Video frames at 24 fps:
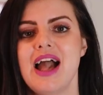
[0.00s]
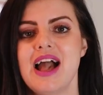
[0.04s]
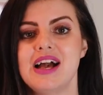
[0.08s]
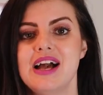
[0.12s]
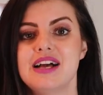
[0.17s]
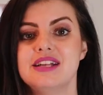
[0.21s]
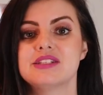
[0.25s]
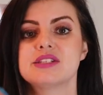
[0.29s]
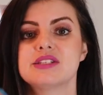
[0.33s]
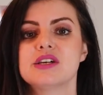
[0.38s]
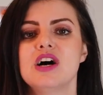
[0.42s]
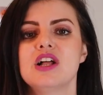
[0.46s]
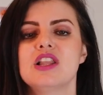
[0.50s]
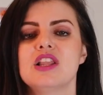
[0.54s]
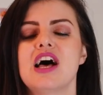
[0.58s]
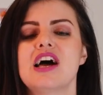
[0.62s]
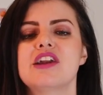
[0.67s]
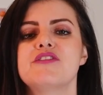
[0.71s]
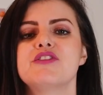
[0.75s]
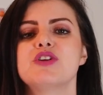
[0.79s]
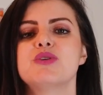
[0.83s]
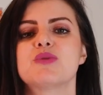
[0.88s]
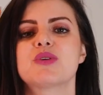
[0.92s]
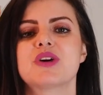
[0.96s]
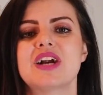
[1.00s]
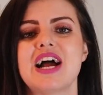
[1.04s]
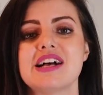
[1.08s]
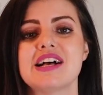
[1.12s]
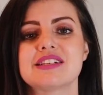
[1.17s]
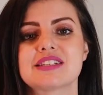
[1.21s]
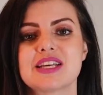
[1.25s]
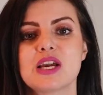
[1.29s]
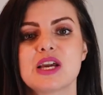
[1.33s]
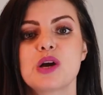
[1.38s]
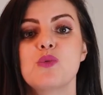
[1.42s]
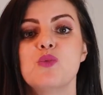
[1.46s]
And a lot of you were
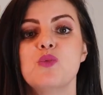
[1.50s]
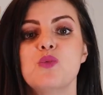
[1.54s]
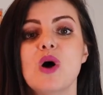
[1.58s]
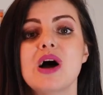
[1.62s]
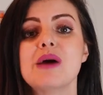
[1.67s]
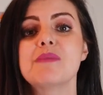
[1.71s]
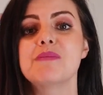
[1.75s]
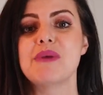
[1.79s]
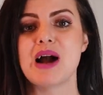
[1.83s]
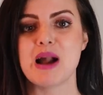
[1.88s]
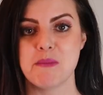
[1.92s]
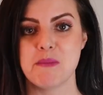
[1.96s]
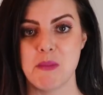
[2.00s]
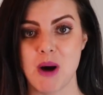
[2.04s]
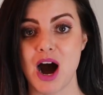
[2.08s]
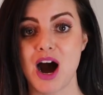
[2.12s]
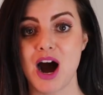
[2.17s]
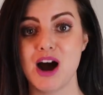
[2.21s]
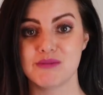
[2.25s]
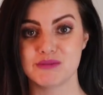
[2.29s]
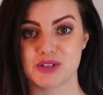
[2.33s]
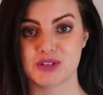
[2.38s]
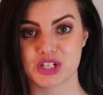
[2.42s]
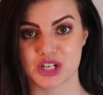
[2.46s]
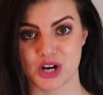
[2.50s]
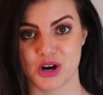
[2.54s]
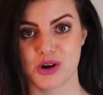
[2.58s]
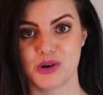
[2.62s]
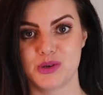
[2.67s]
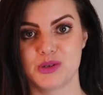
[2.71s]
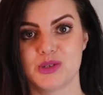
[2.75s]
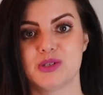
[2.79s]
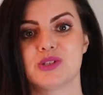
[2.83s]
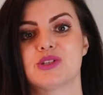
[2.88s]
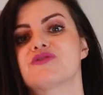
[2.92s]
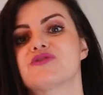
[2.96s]
asking what my mom
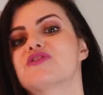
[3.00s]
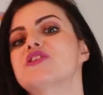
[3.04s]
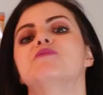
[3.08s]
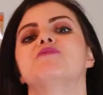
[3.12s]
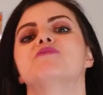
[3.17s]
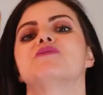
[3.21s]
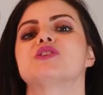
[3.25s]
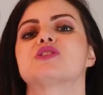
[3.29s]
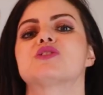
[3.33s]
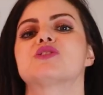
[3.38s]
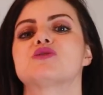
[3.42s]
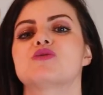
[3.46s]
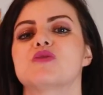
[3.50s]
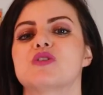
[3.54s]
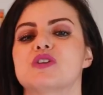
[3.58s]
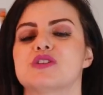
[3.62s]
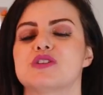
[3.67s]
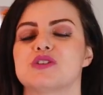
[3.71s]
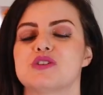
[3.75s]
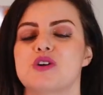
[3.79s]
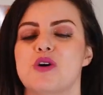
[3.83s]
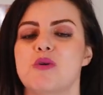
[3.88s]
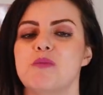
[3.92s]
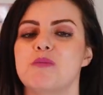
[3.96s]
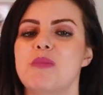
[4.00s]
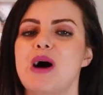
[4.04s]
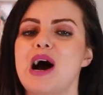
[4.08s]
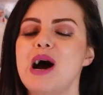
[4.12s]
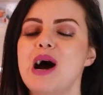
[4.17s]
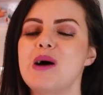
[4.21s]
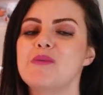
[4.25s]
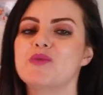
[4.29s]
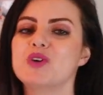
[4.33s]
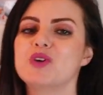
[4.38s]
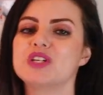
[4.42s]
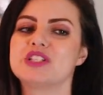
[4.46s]
chose from the store. So
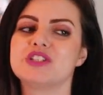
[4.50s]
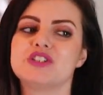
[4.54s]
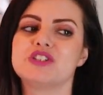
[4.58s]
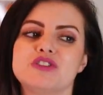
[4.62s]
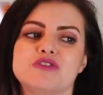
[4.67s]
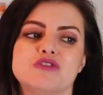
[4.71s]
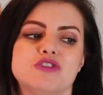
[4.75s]
Mom, what did